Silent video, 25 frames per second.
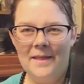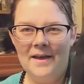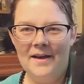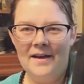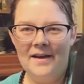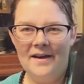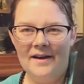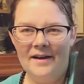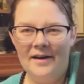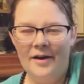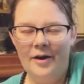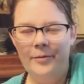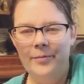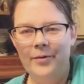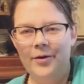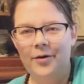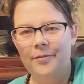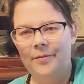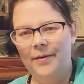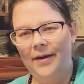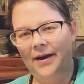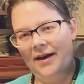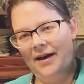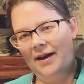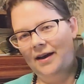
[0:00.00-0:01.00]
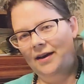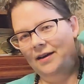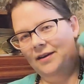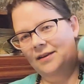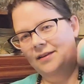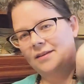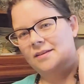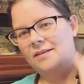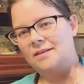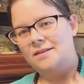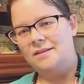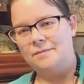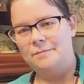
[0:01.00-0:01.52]

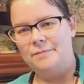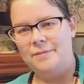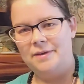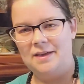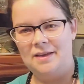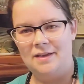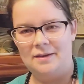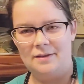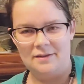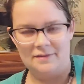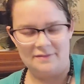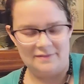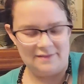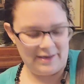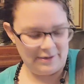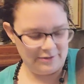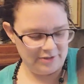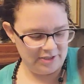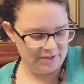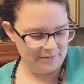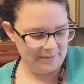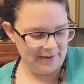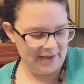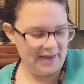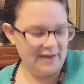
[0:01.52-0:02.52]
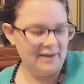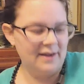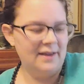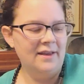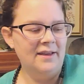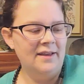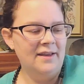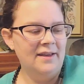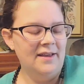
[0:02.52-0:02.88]
a big slouchy bag.